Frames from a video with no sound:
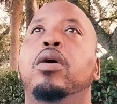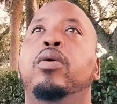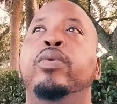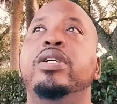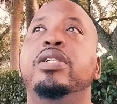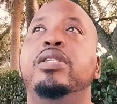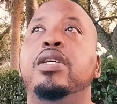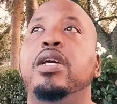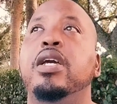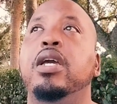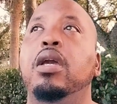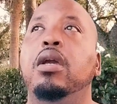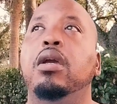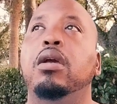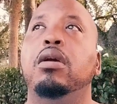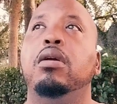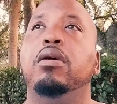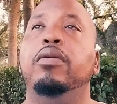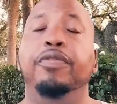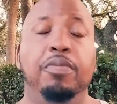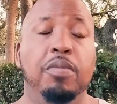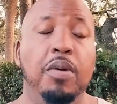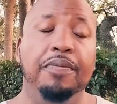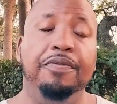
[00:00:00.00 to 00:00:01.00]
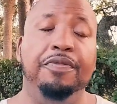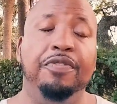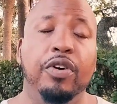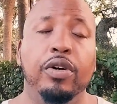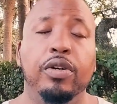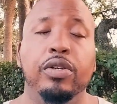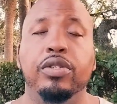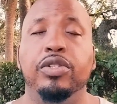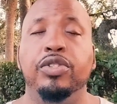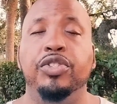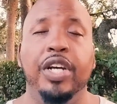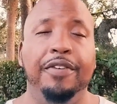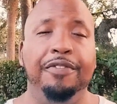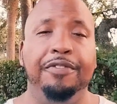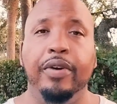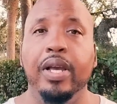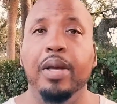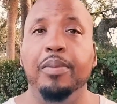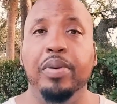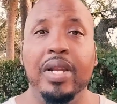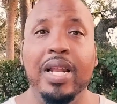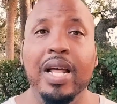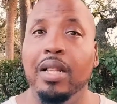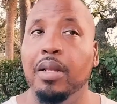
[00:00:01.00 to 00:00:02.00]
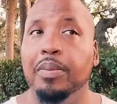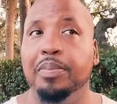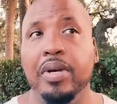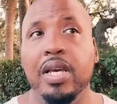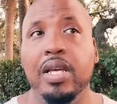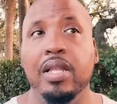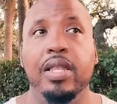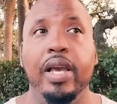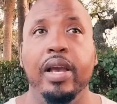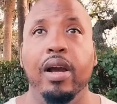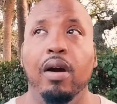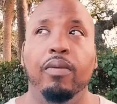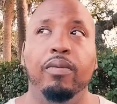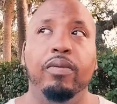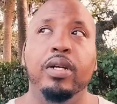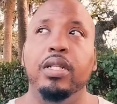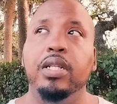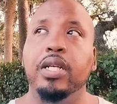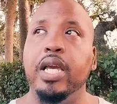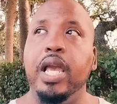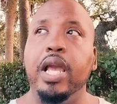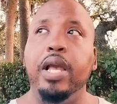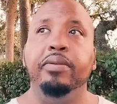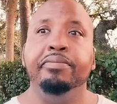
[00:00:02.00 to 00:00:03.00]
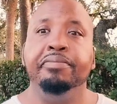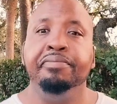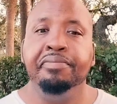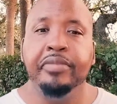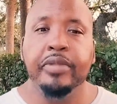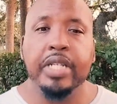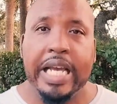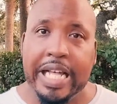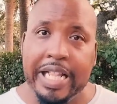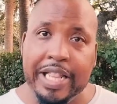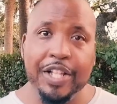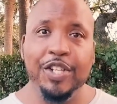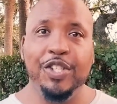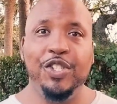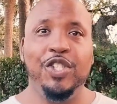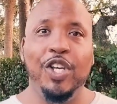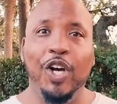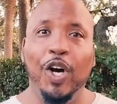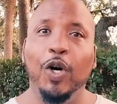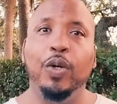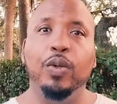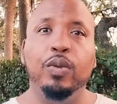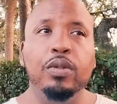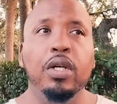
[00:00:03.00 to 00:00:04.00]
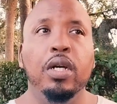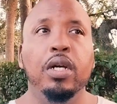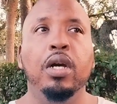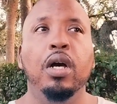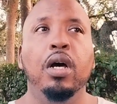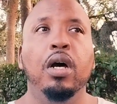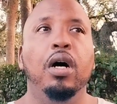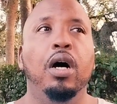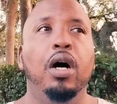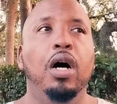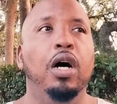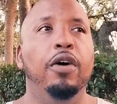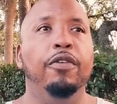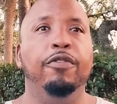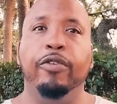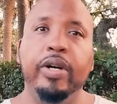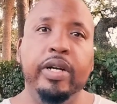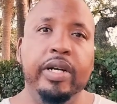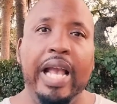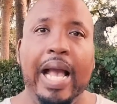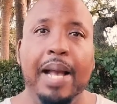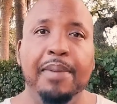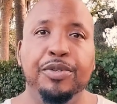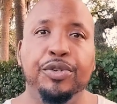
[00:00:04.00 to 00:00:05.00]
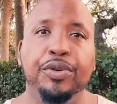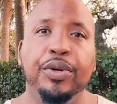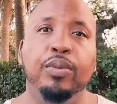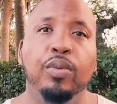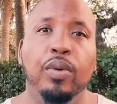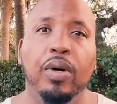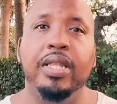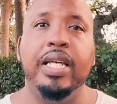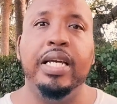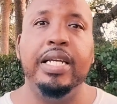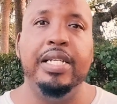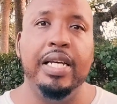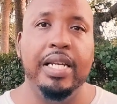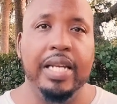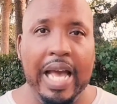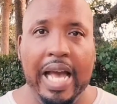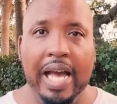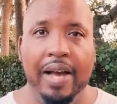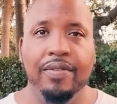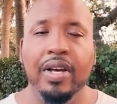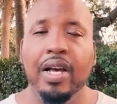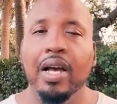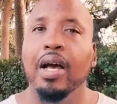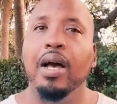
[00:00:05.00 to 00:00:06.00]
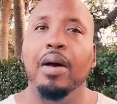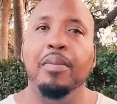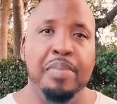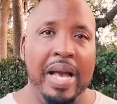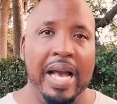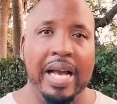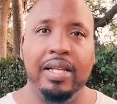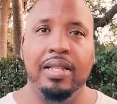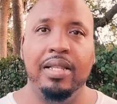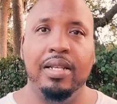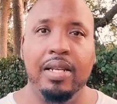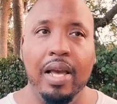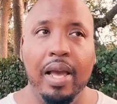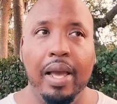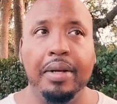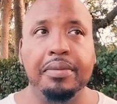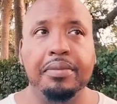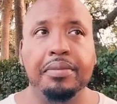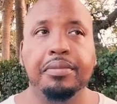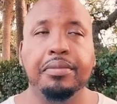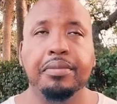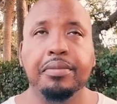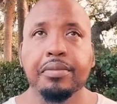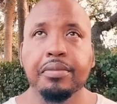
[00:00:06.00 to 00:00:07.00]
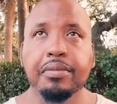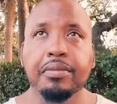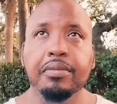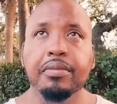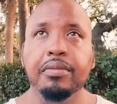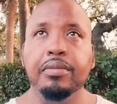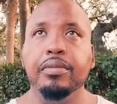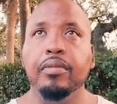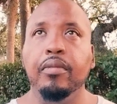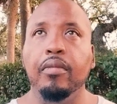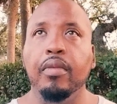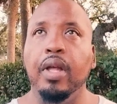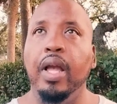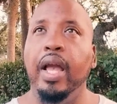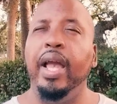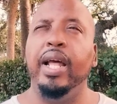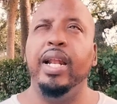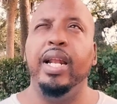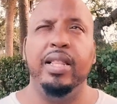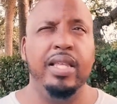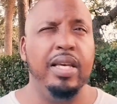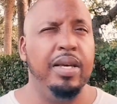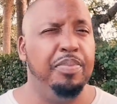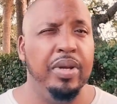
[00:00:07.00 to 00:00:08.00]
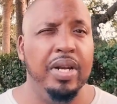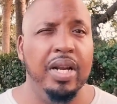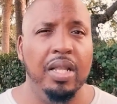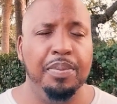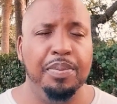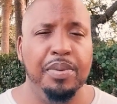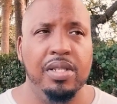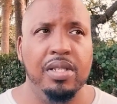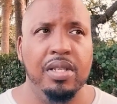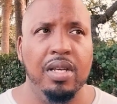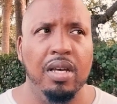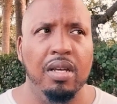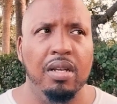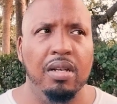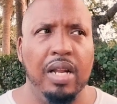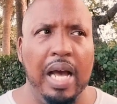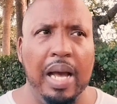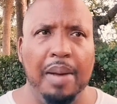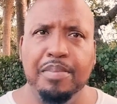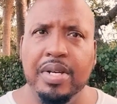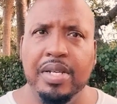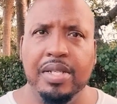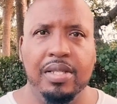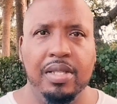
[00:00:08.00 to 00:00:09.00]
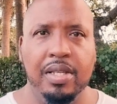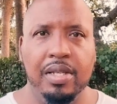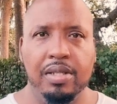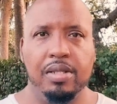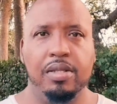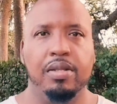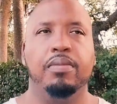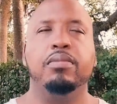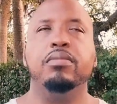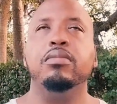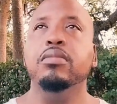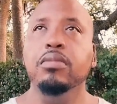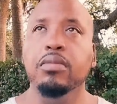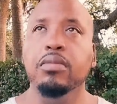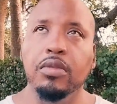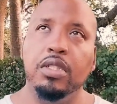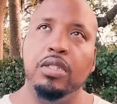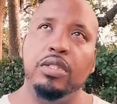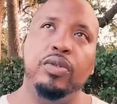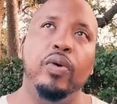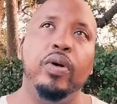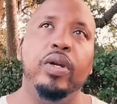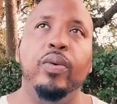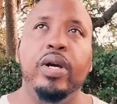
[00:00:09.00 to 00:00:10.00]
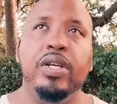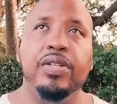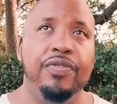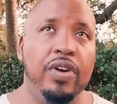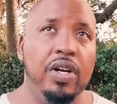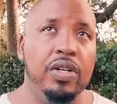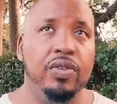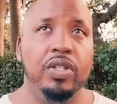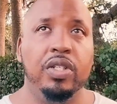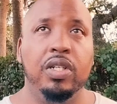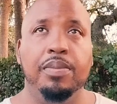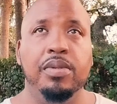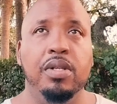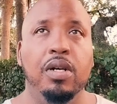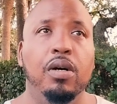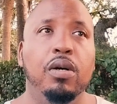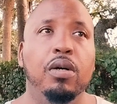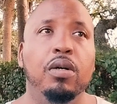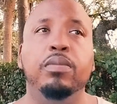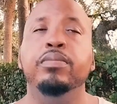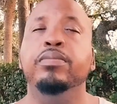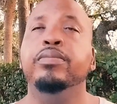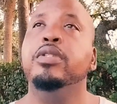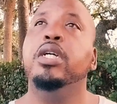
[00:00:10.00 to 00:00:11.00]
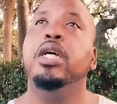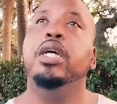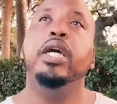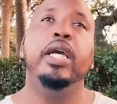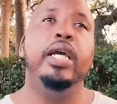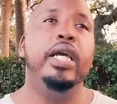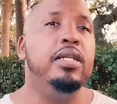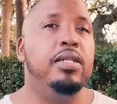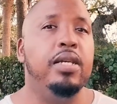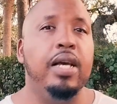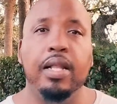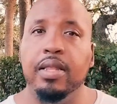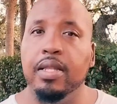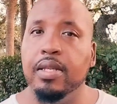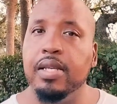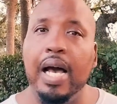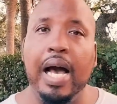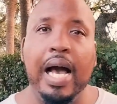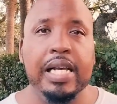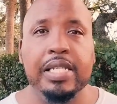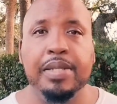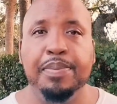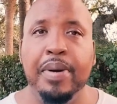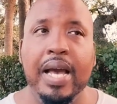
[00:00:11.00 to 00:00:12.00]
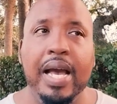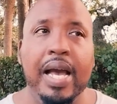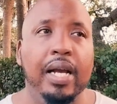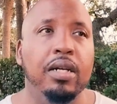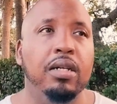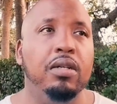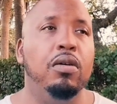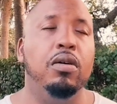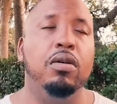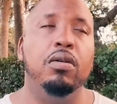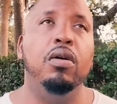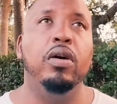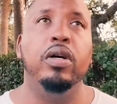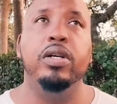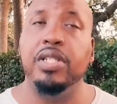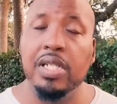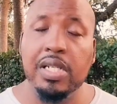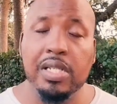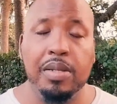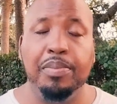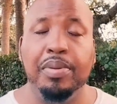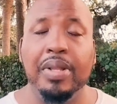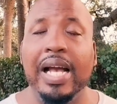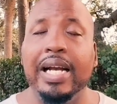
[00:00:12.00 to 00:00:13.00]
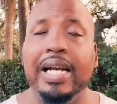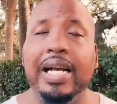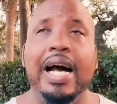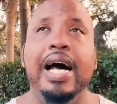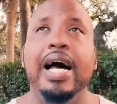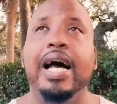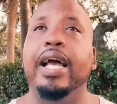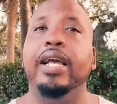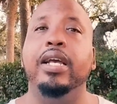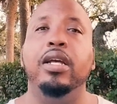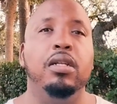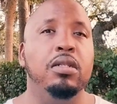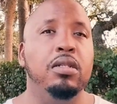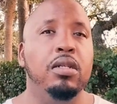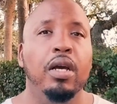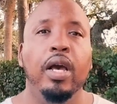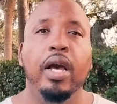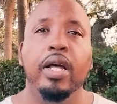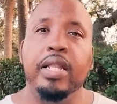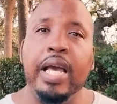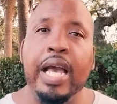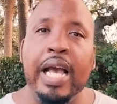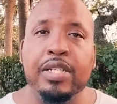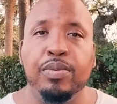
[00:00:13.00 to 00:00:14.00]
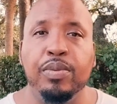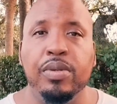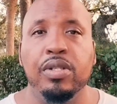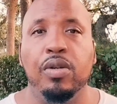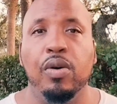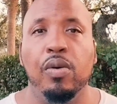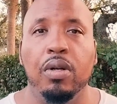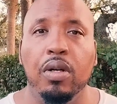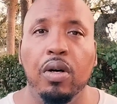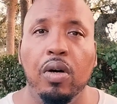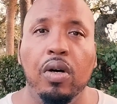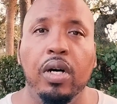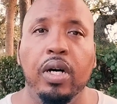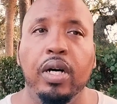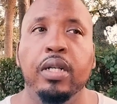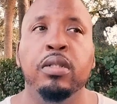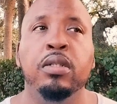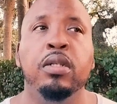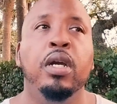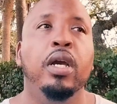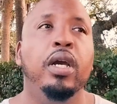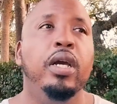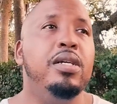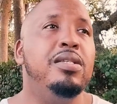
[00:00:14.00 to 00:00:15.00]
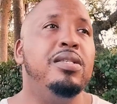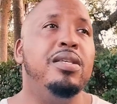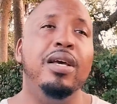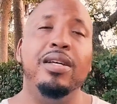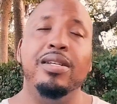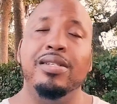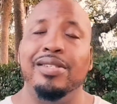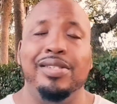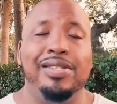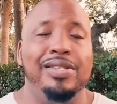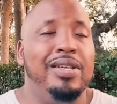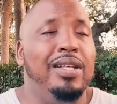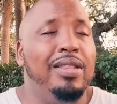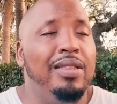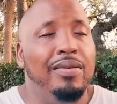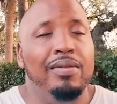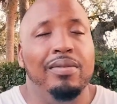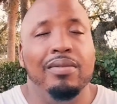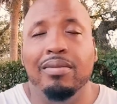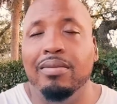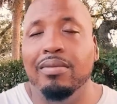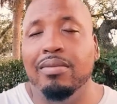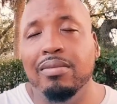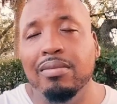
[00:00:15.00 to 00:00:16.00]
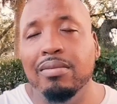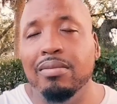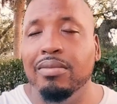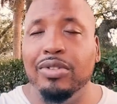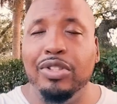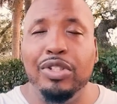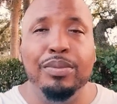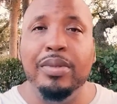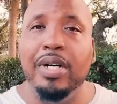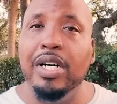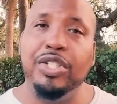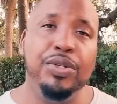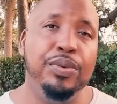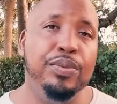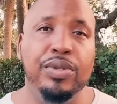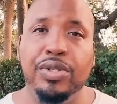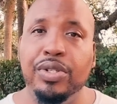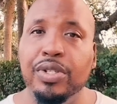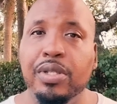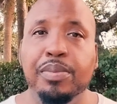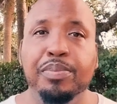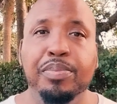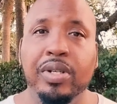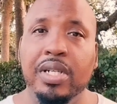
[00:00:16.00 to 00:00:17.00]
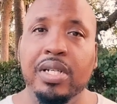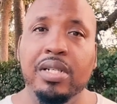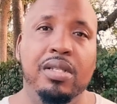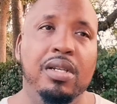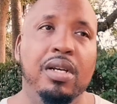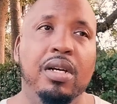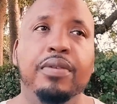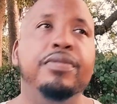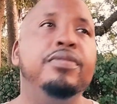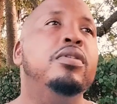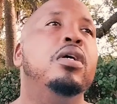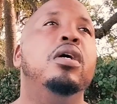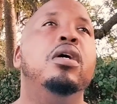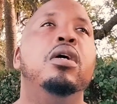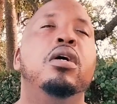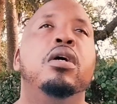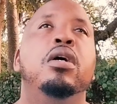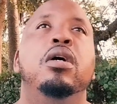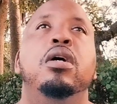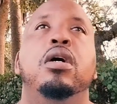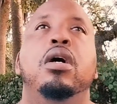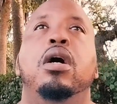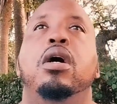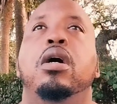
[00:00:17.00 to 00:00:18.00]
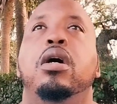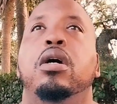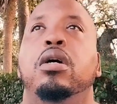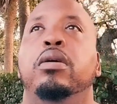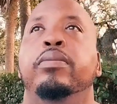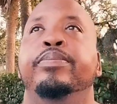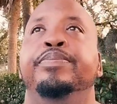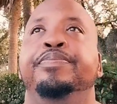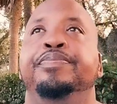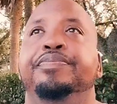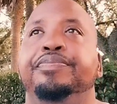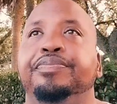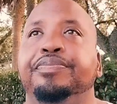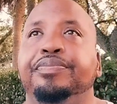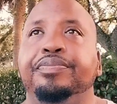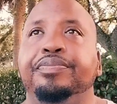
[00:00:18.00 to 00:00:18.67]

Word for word: We see, well, first, Geoffrey and Penelope, they are really in the zone of recapturing what they did have back in the day. And I think Penelope said, I miss this. So, anyways, Frederick comes home. He's got this ice pack or, or sees the black eye, and they ask what's going on. He says, It's nothing too much. It was just the bookie stuff um,